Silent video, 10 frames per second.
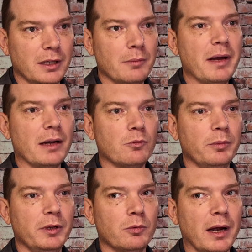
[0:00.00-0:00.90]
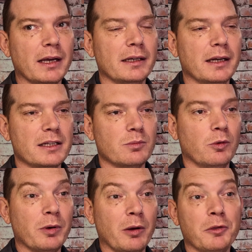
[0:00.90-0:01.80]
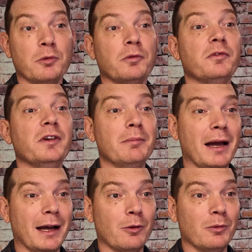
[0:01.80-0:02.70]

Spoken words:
the impact will be recognizable probably through feedback,